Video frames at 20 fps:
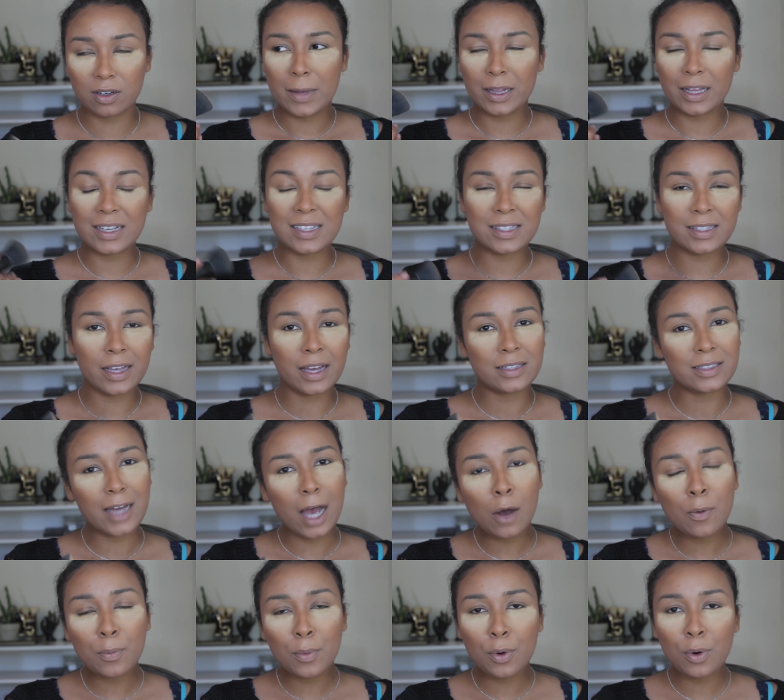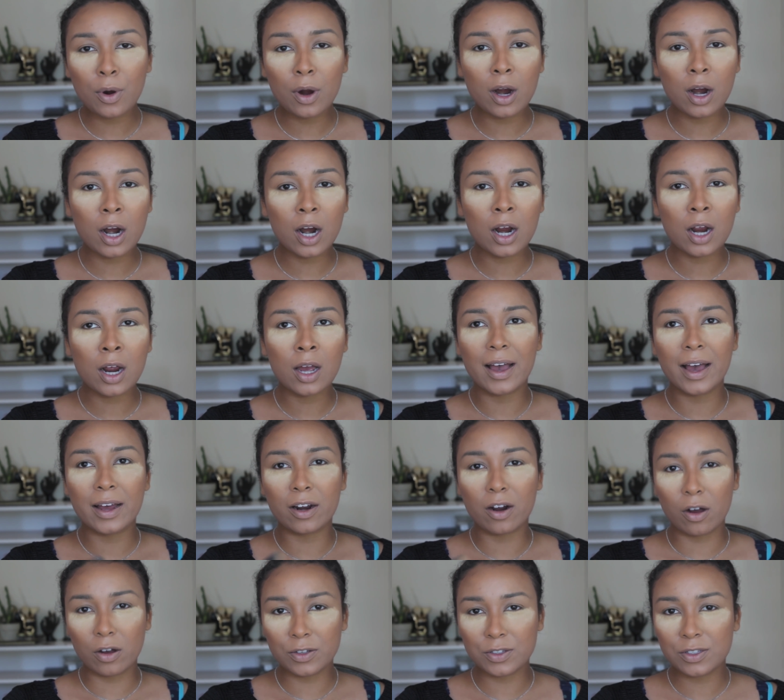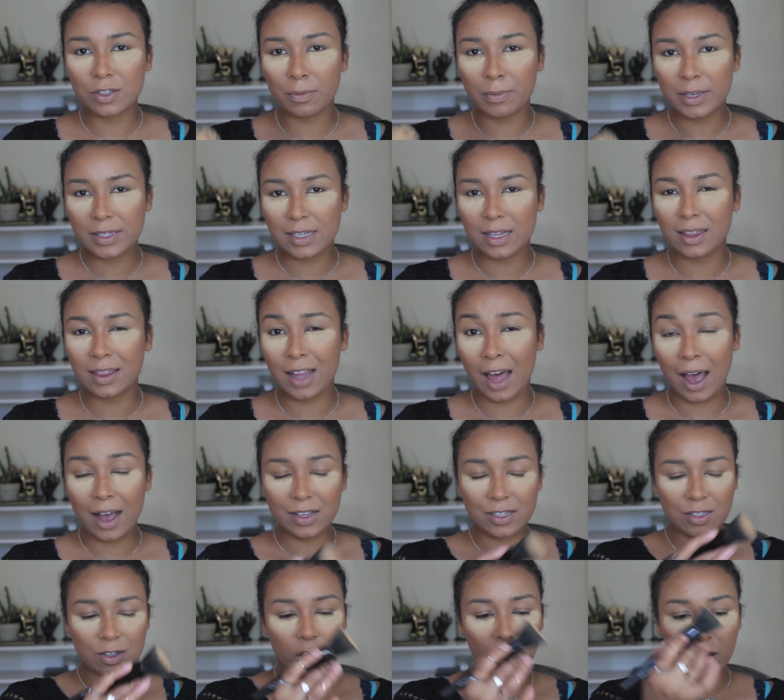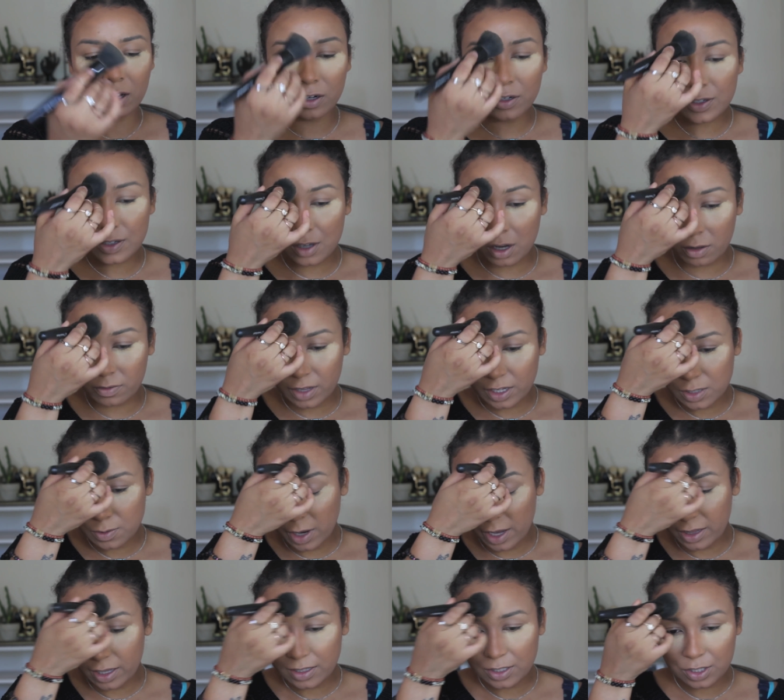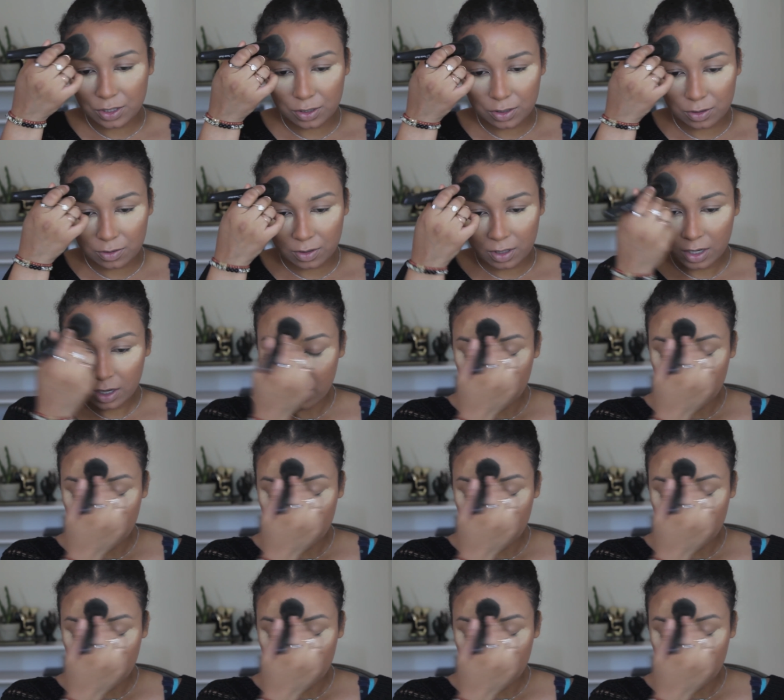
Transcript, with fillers: like stand out more, and it also makes it last longer. So that's why I like to